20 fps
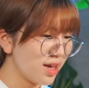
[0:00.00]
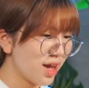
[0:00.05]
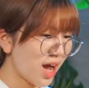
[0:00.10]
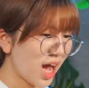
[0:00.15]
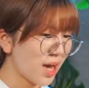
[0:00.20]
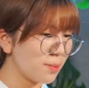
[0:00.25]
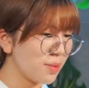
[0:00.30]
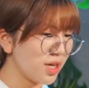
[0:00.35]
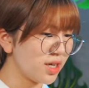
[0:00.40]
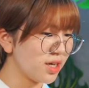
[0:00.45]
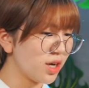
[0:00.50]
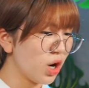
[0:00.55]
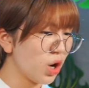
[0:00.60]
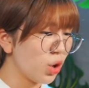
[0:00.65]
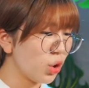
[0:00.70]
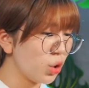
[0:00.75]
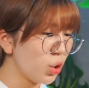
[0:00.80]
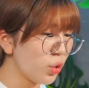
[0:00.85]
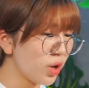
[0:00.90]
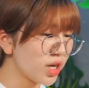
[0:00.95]
I mean,
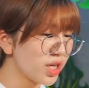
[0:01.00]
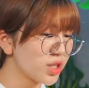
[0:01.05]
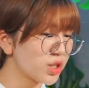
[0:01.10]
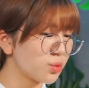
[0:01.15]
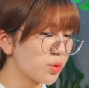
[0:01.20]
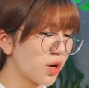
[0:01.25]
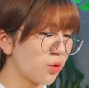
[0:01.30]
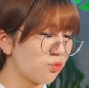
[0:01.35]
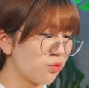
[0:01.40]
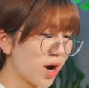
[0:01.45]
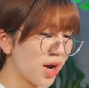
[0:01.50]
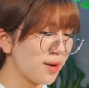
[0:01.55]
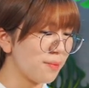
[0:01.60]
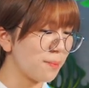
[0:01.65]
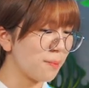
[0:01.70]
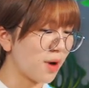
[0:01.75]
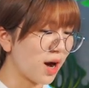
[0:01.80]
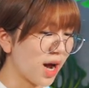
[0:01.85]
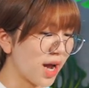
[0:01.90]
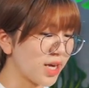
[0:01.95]
who in his right
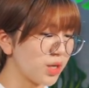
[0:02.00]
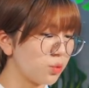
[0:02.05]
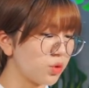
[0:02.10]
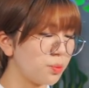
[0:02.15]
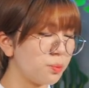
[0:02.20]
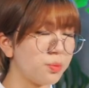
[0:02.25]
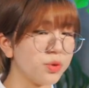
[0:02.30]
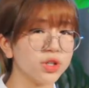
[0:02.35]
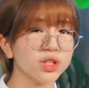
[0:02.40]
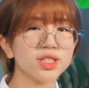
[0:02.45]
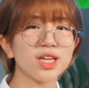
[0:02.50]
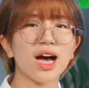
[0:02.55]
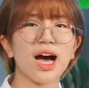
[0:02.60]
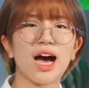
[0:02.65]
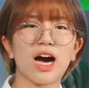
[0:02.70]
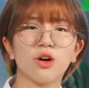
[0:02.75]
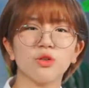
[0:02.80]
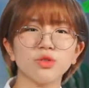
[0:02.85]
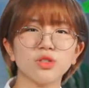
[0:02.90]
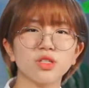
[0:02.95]
mind would build a
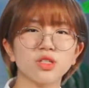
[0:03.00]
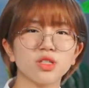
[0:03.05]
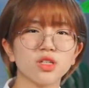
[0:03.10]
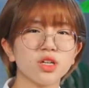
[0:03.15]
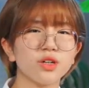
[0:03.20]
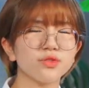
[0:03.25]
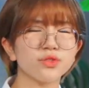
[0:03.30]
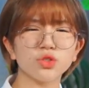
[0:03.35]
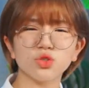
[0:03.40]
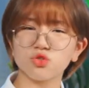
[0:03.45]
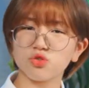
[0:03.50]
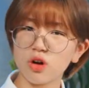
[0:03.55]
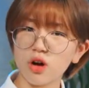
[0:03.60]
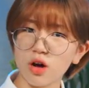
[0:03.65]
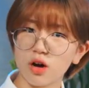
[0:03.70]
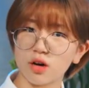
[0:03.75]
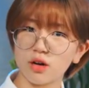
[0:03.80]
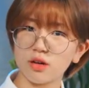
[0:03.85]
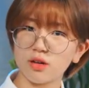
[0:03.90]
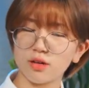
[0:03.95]
house of
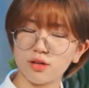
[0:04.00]
straw?